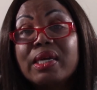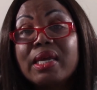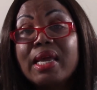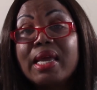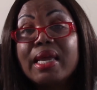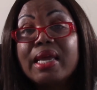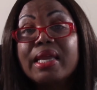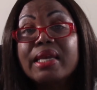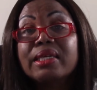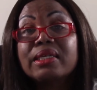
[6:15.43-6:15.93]

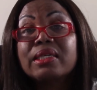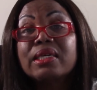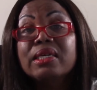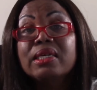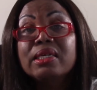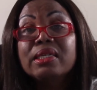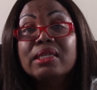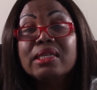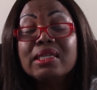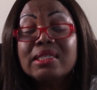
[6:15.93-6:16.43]
And
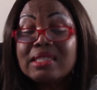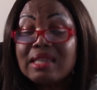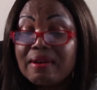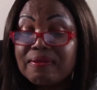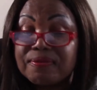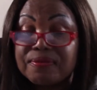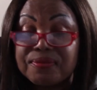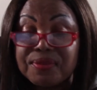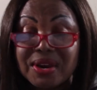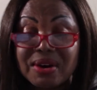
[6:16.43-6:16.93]
these
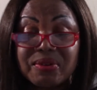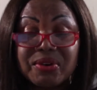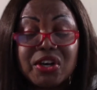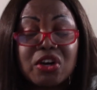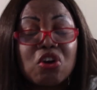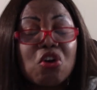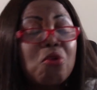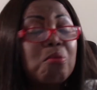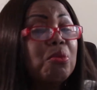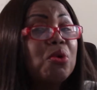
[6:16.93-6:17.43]
are very
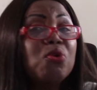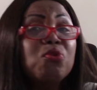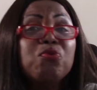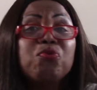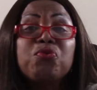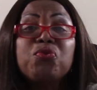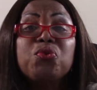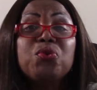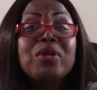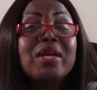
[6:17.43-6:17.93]
common
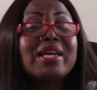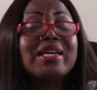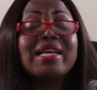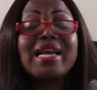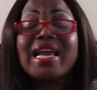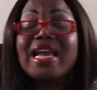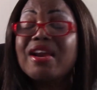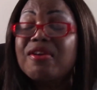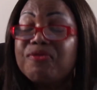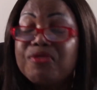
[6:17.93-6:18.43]
food that
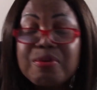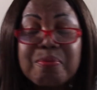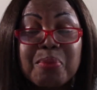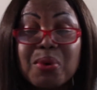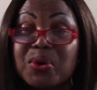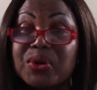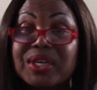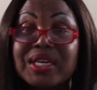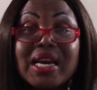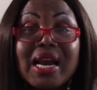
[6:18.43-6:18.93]

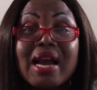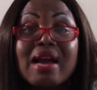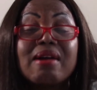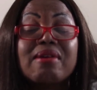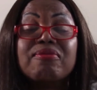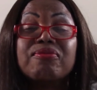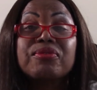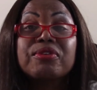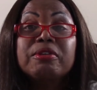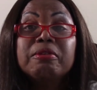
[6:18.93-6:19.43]
everybody
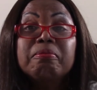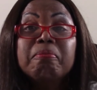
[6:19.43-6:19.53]
have.